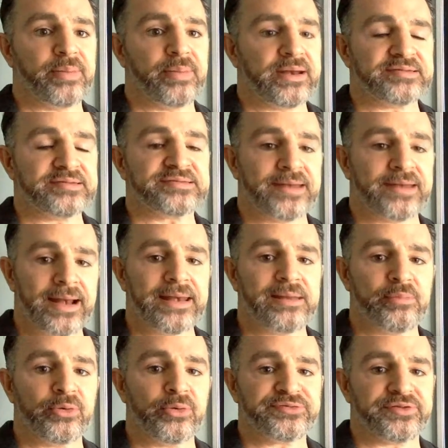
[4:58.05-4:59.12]
but it's slightly
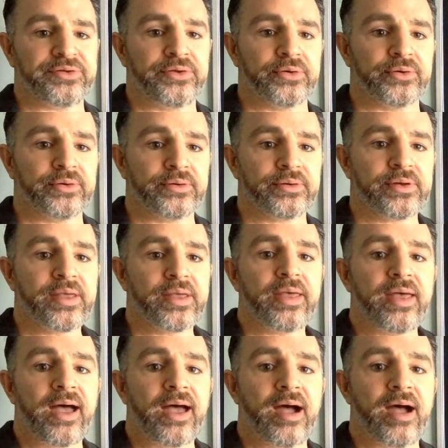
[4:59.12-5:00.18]
more secure
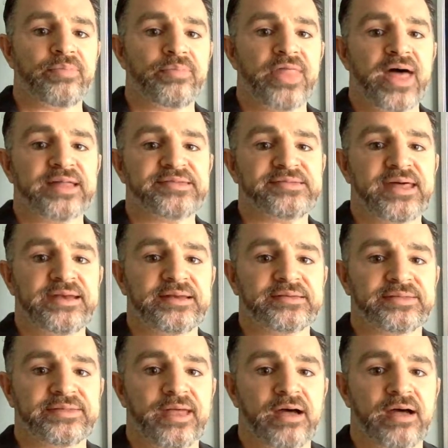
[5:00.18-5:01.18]
than sending